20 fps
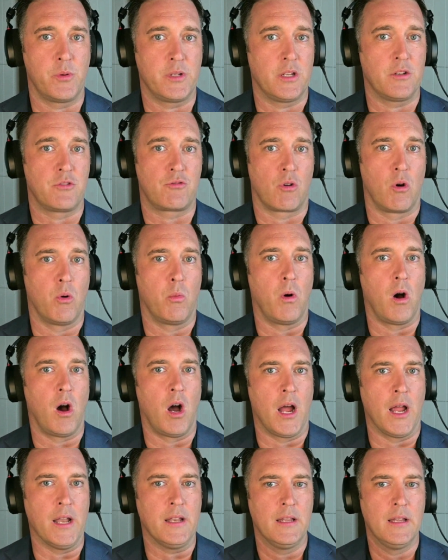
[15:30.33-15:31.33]
when you draw
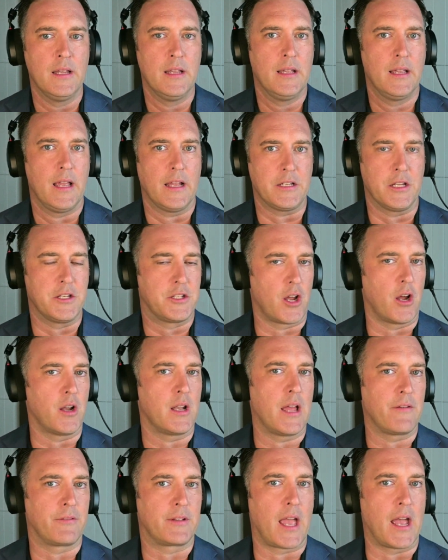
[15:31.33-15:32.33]
wide and you don't
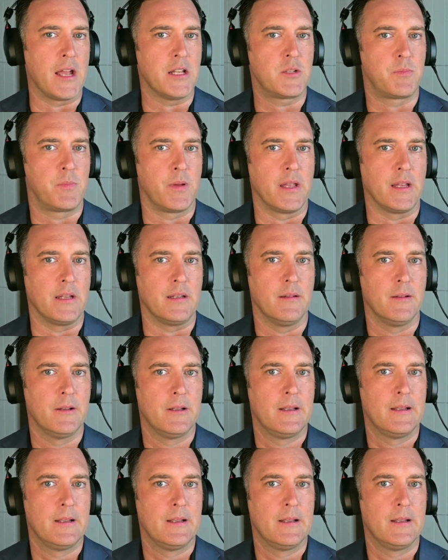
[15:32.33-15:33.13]
have gate speed,